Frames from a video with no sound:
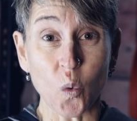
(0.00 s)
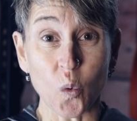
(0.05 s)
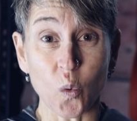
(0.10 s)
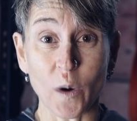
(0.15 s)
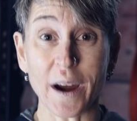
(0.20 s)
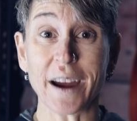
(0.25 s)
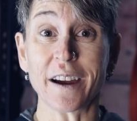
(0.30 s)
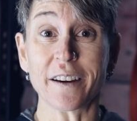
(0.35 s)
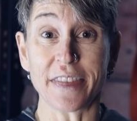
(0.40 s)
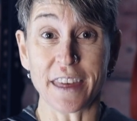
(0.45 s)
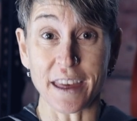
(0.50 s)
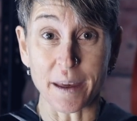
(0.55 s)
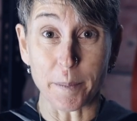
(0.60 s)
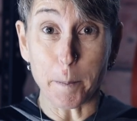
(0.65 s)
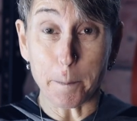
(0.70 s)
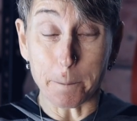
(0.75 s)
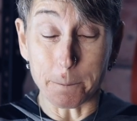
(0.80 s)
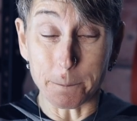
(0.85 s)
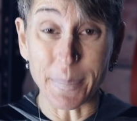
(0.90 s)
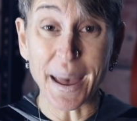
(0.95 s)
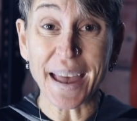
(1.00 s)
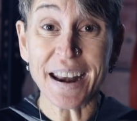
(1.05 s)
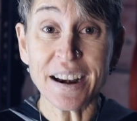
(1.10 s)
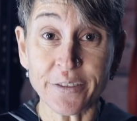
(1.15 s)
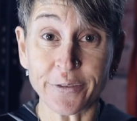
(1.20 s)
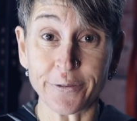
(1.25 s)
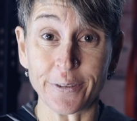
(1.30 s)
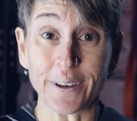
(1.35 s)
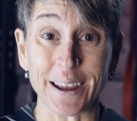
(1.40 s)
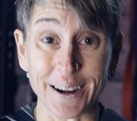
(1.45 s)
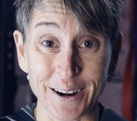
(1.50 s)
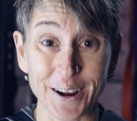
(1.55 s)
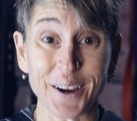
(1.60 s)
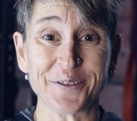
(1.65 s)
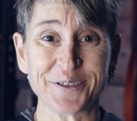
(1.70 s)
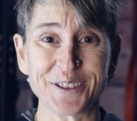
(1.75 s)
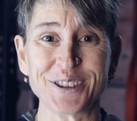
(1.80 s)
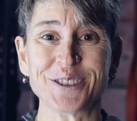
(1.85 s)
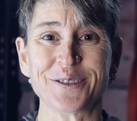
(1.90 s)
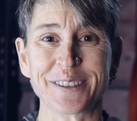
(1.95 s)
where the benefit
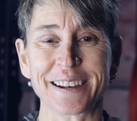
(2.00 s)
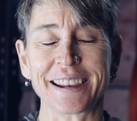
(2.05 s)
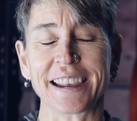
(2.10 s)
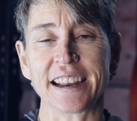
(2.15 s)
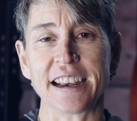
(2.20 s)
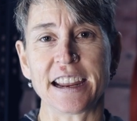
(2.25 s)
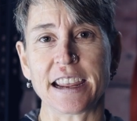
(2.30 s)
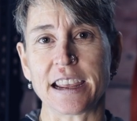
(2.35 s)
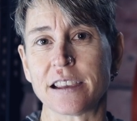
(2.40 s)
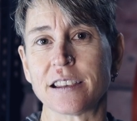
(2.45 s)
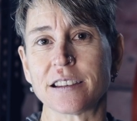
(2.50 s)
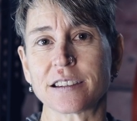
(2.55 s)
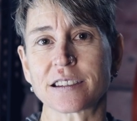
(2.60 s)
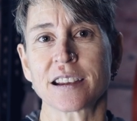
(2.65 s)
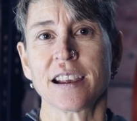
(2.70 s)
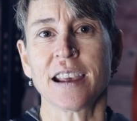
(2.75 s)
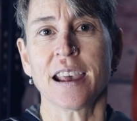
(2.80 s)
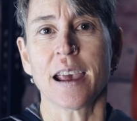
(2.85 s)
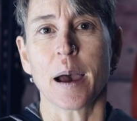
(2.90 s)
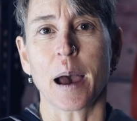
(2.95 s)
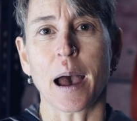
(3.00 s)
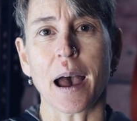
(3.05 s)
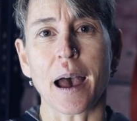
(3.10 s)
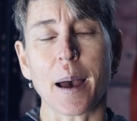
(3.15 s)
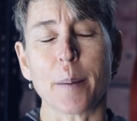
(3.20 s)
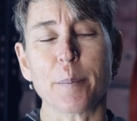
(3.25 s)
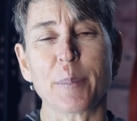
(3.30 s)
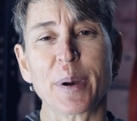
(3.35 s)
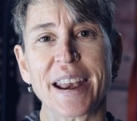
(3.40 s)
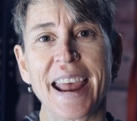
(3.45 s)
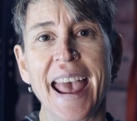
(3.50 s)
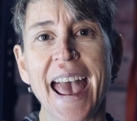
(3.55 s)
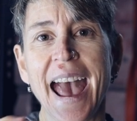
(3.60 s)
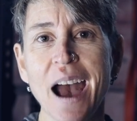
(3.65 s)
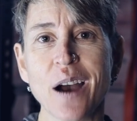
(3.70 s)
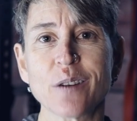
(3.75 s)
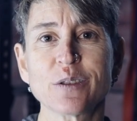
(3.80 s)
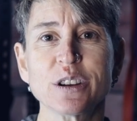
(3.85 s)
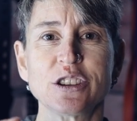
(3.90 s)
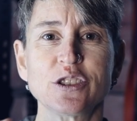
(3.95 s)
of doing it is, but
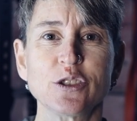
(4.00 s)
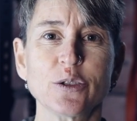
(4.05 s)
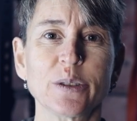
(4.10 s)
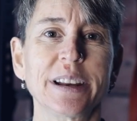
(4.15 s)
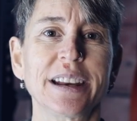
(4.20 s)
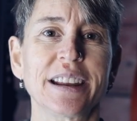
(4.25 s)
how to do